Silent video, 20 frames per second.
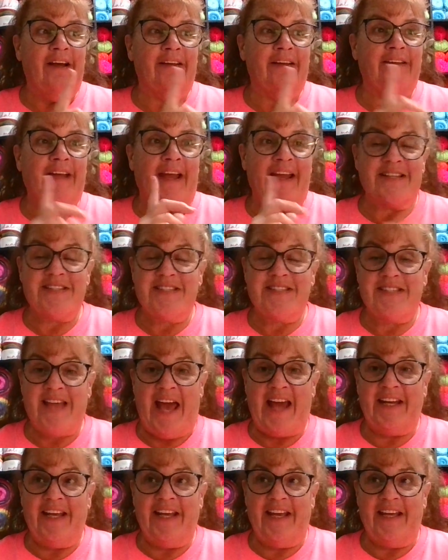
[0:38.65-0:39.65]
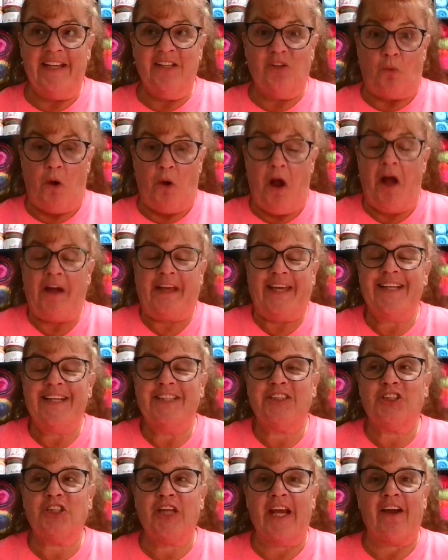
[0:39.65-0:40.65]
They had sat it in the rocking
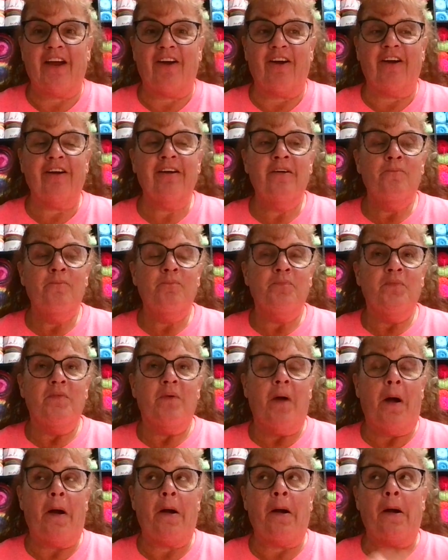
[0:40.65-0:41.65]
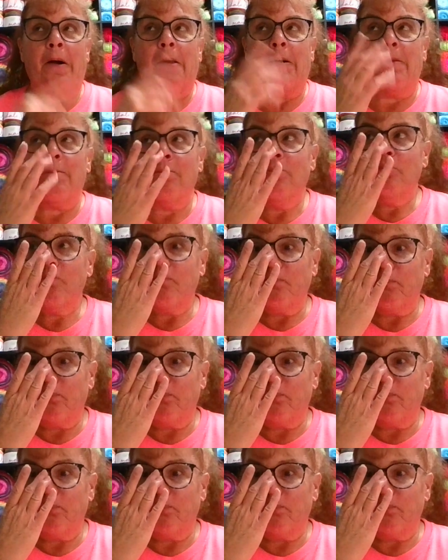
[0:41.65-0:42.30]
chair, um,